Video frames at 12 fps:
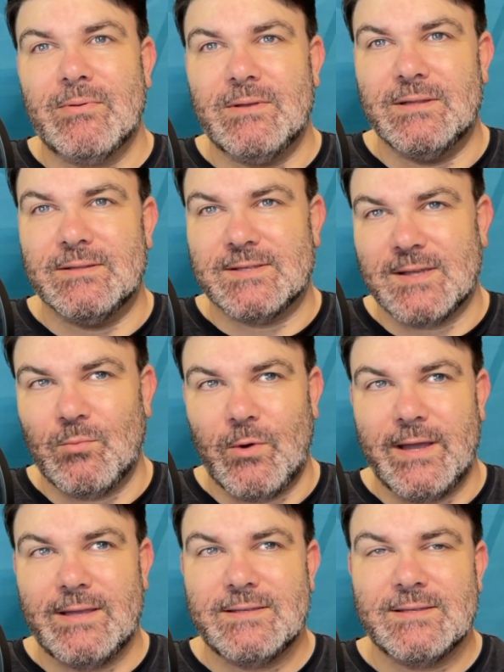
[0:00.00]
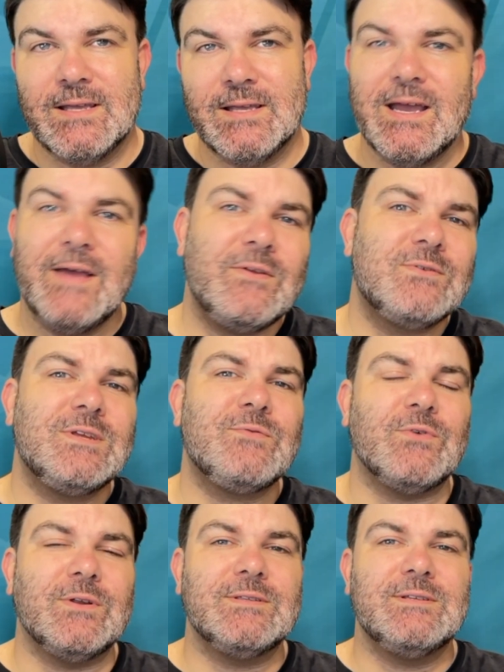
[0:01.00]
in some ways, and they're
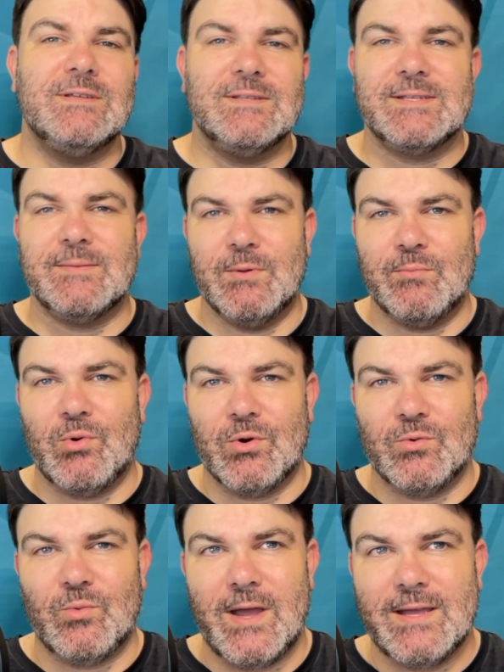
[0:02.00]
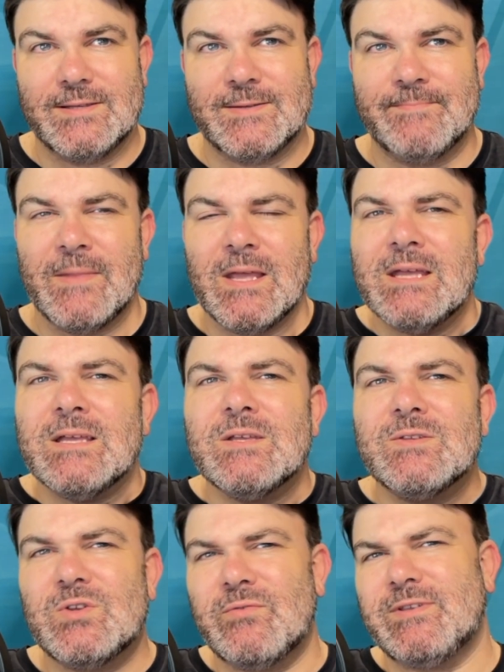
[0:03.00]
different in some important ways.
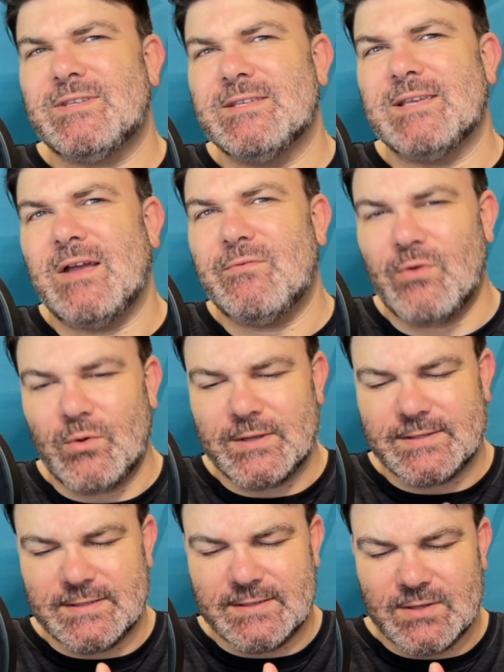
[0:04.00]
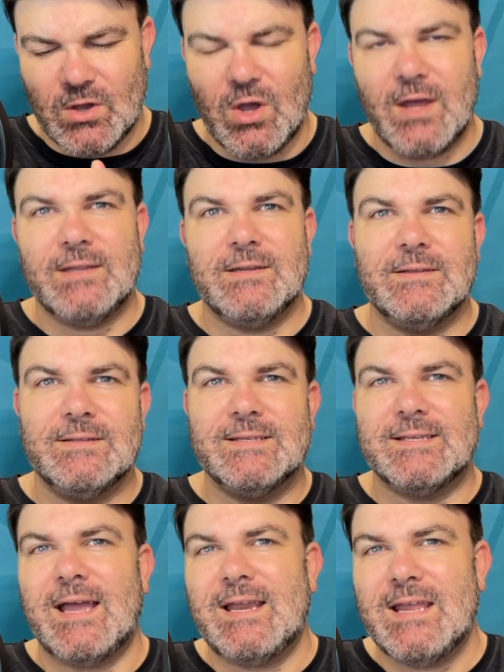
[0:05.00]
Service design focuses on
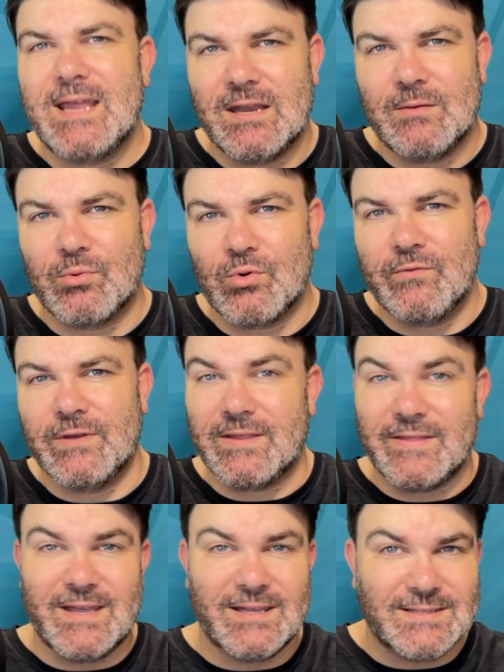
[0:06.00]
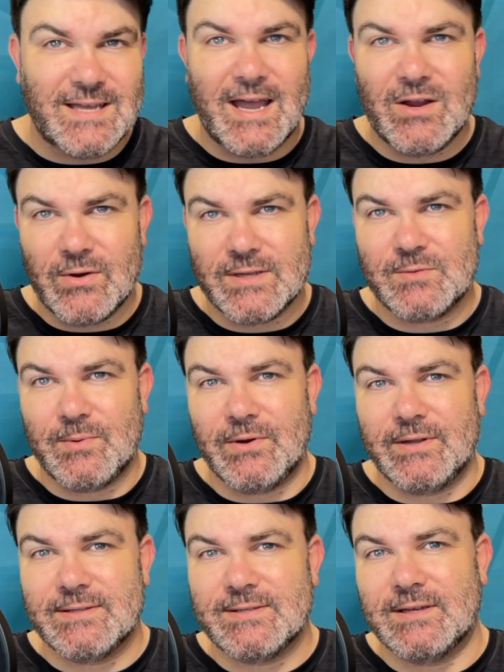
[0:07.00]
designing and improving the entire
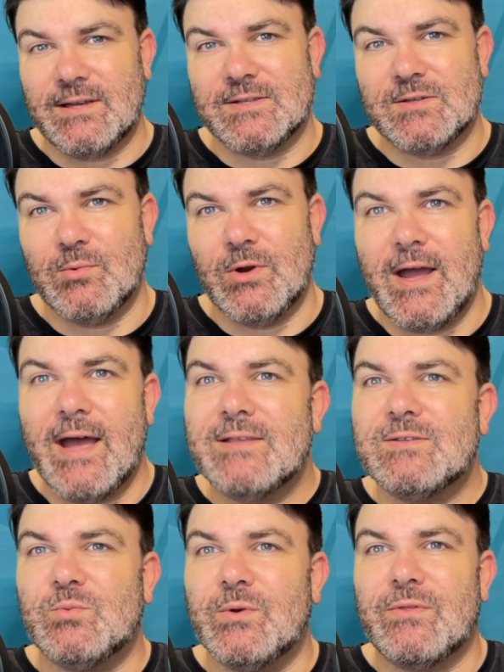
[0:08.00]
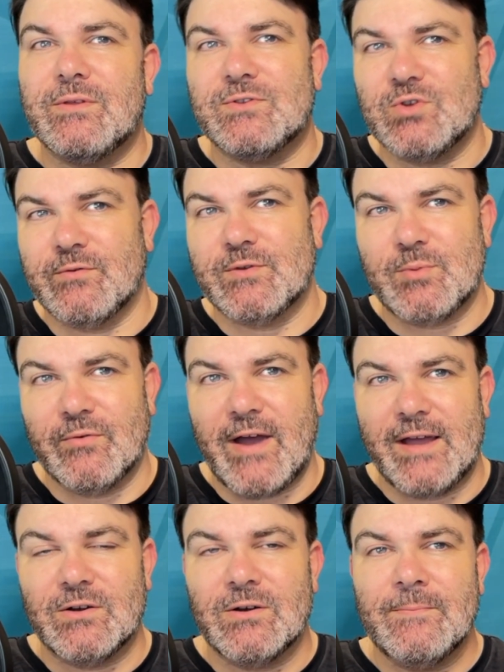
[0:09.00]
experience a customer has with a service
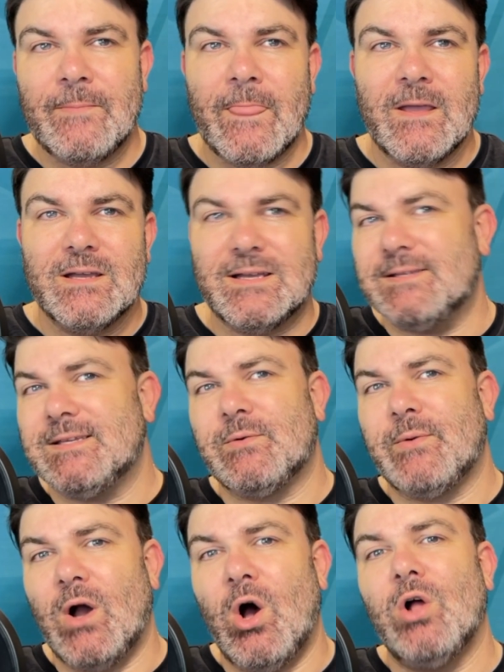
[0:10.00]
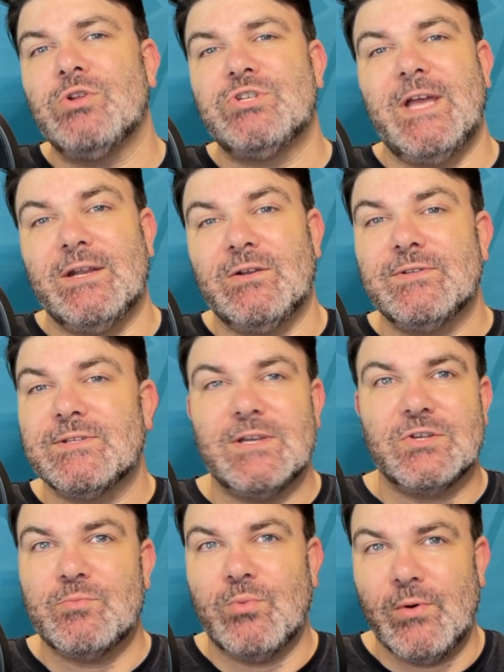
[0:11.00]
provider, considering all channels,
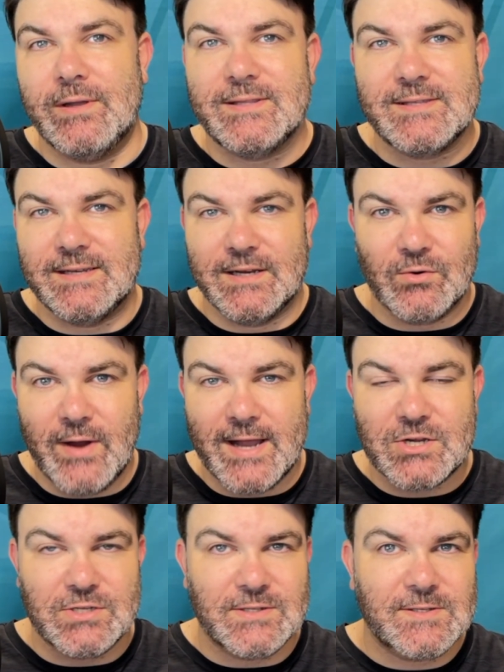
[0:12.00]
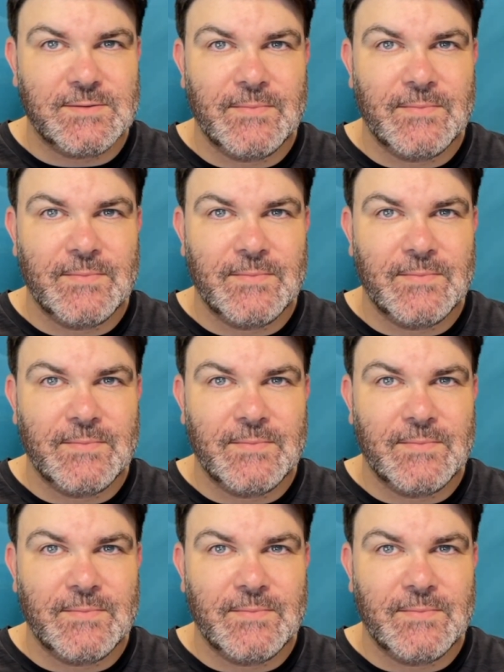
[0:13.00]
touch points, and interactions.